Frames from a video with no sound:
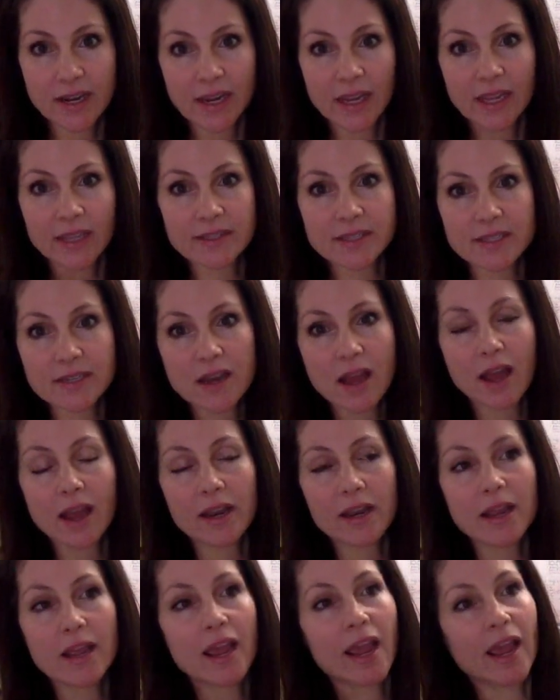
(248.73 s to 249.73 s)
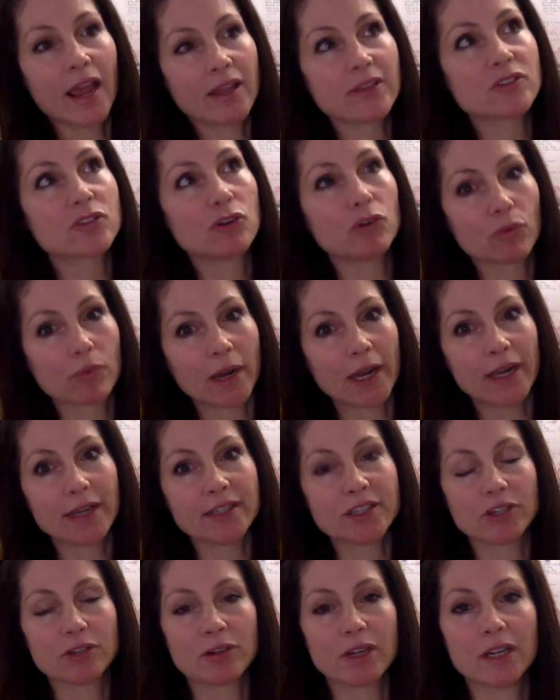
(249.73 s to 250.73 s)
It's not as
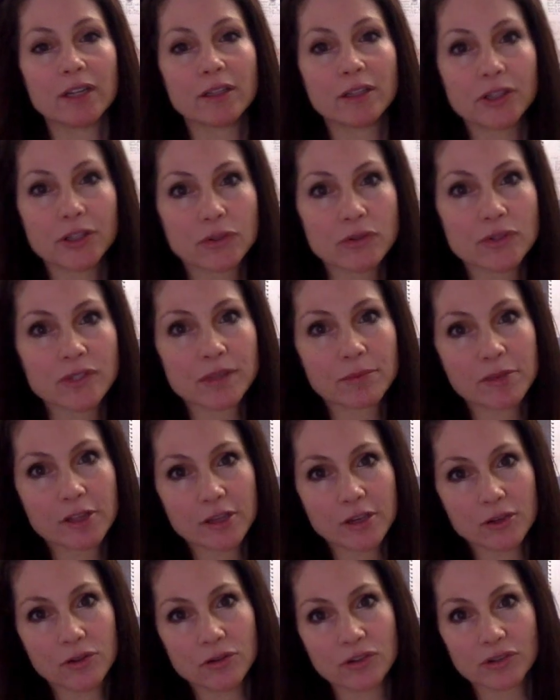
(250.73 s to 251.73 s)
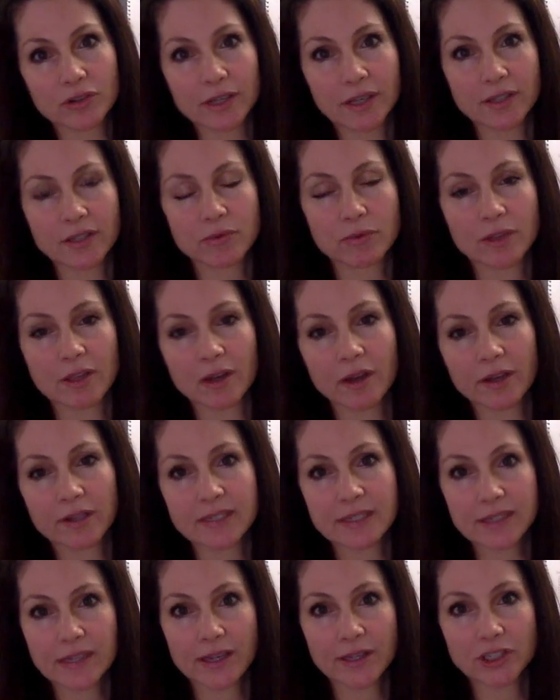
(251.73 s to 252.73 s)
great. You're going to lose some of the nutrients with
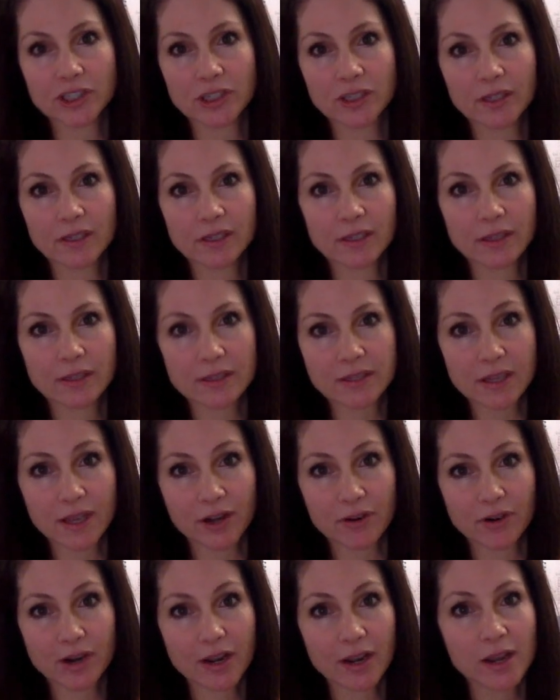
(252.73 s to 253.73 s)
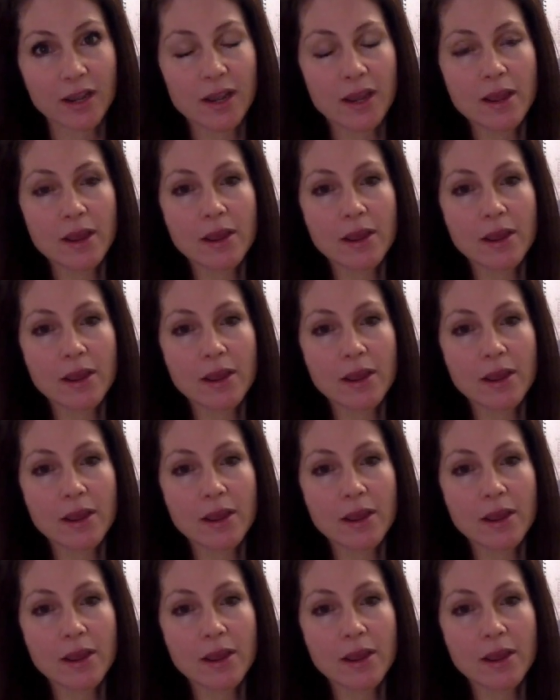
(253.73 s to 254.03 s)
oxidation, etc.